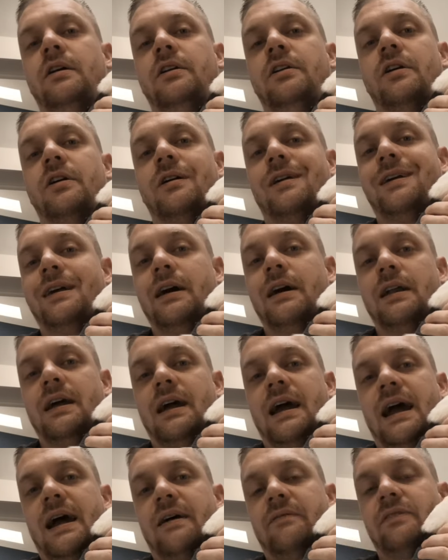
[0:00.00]
you're gonna
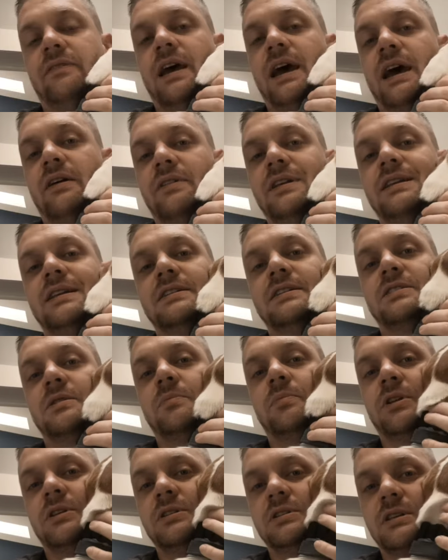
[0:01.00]
have to have a
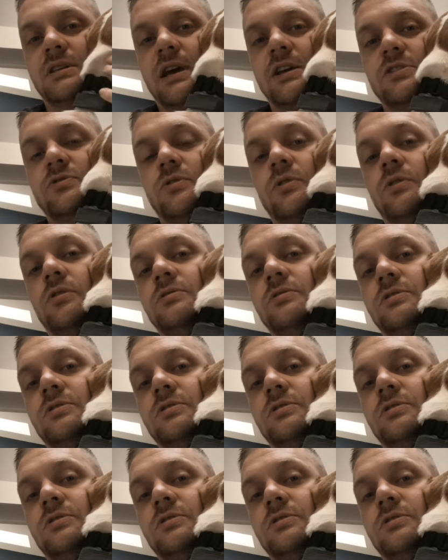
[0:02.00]
disciplined schedule.